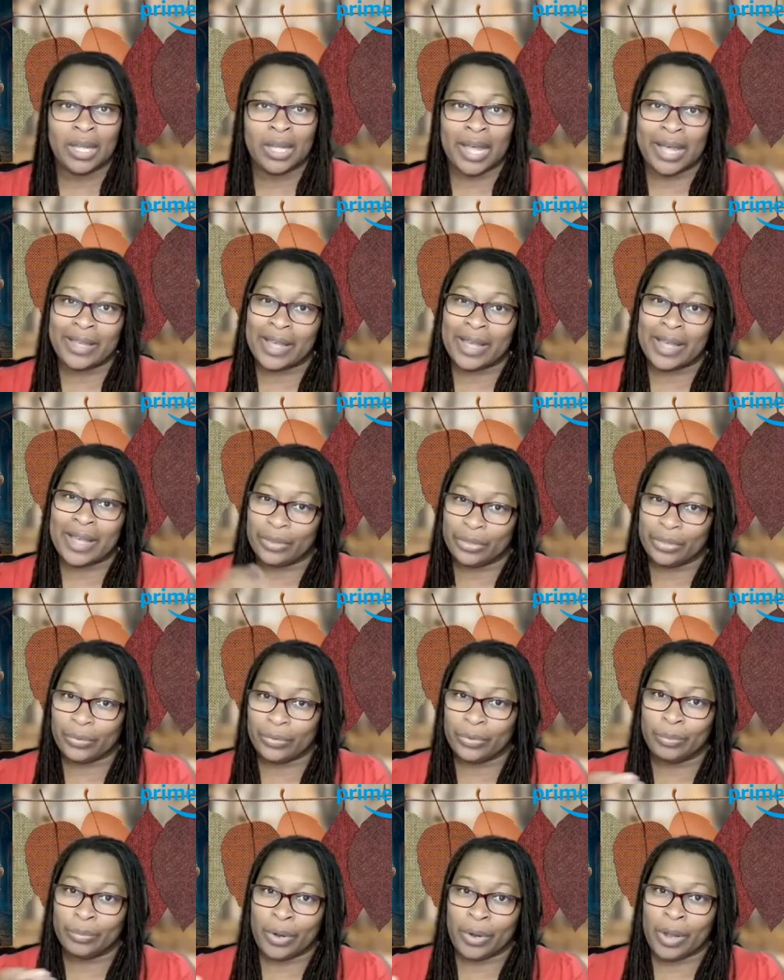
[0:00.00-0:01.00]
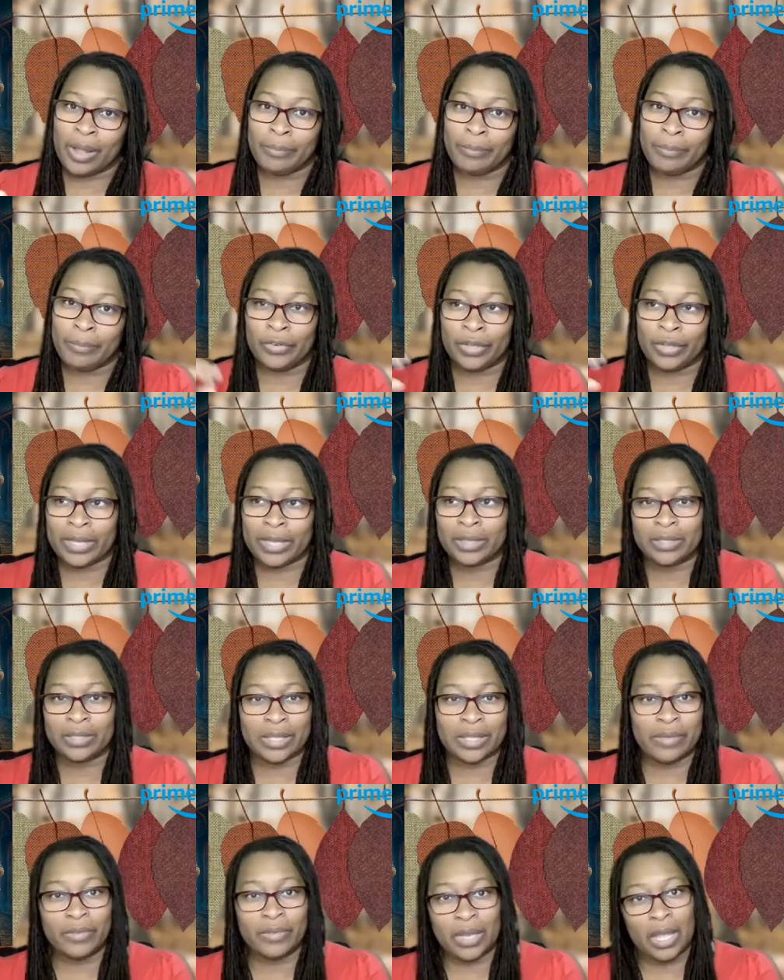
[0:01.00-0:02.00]
I got it through Prime for like the
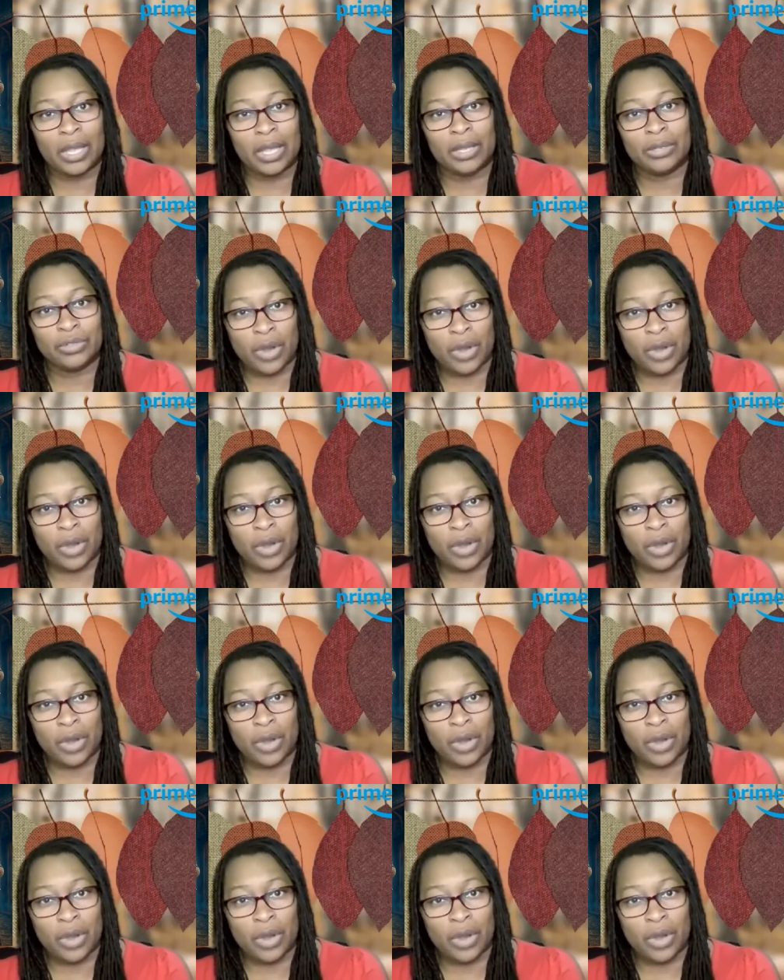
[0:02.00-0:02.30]
seven day